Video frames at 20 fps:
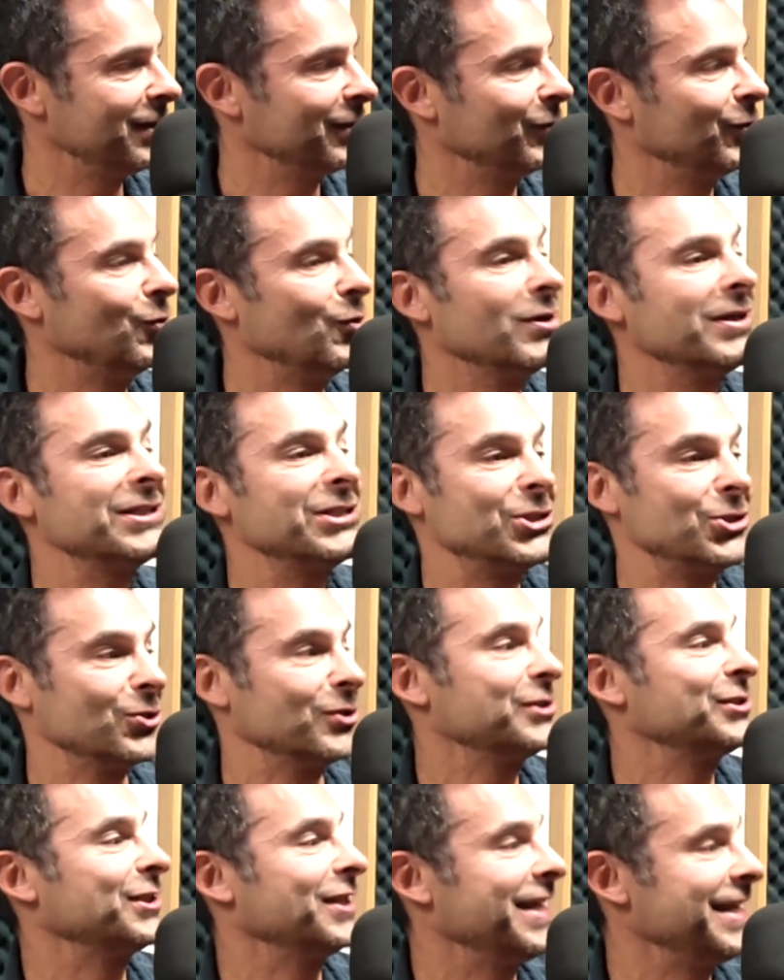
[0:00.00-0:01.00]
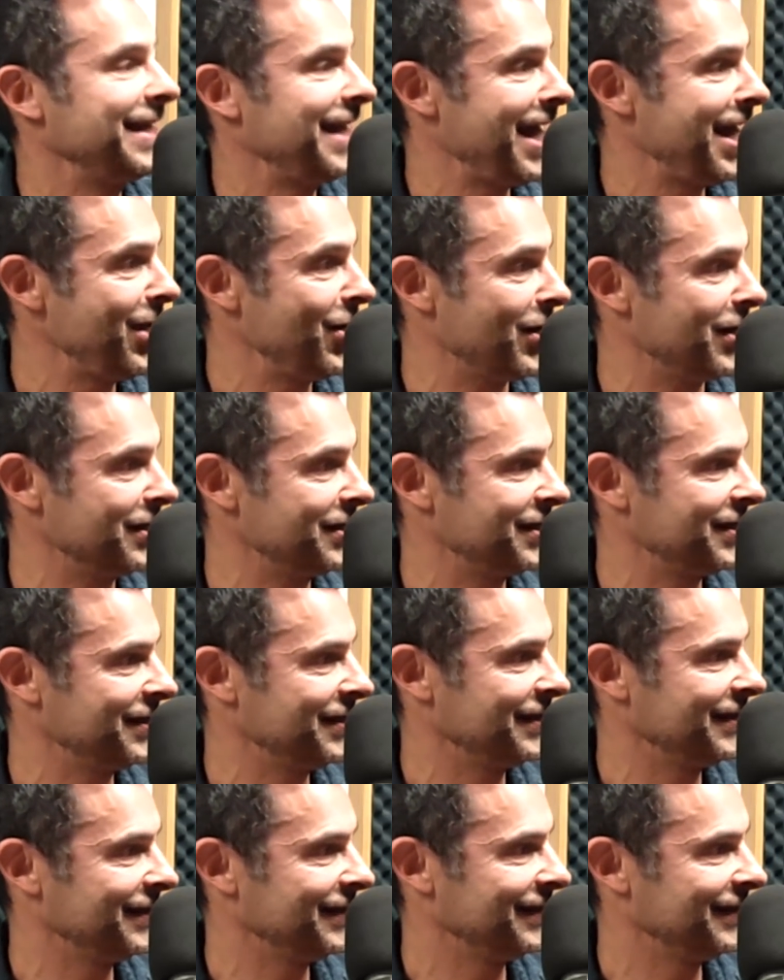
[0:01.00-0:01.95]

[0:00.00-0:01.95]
it, looks just like chaos.